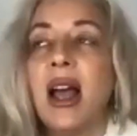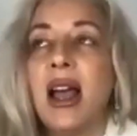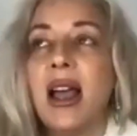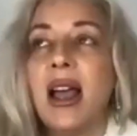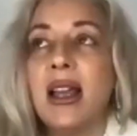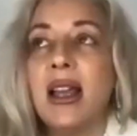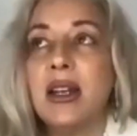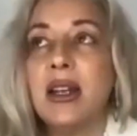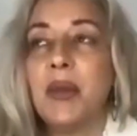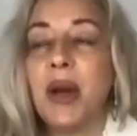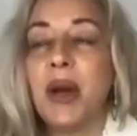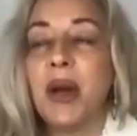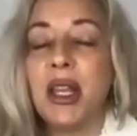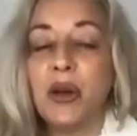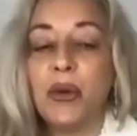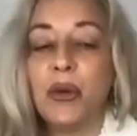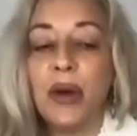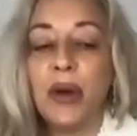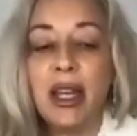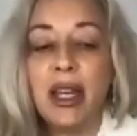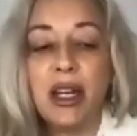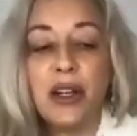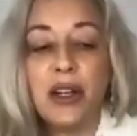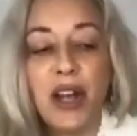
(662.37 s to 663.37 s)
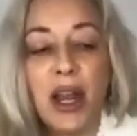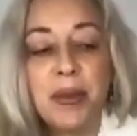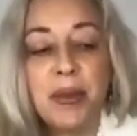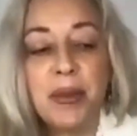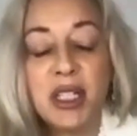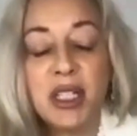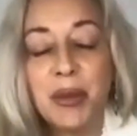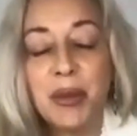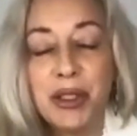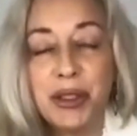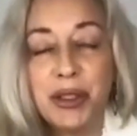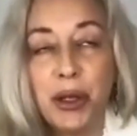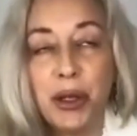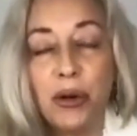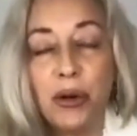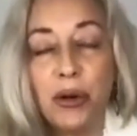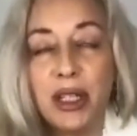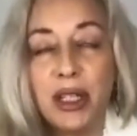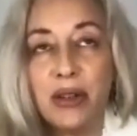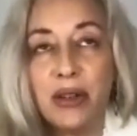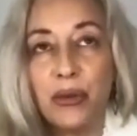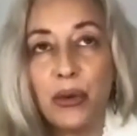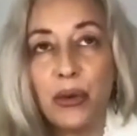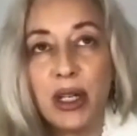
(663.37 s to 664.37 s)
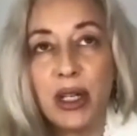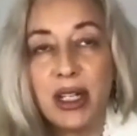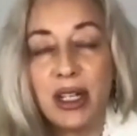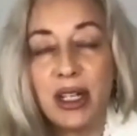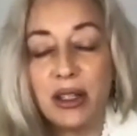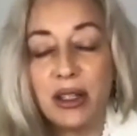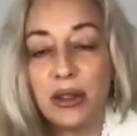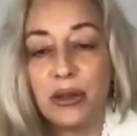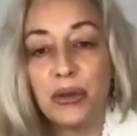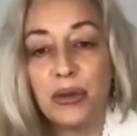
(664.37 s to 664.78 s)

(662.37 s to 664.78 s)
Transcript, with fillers: And by the way, cramps can be totally avoided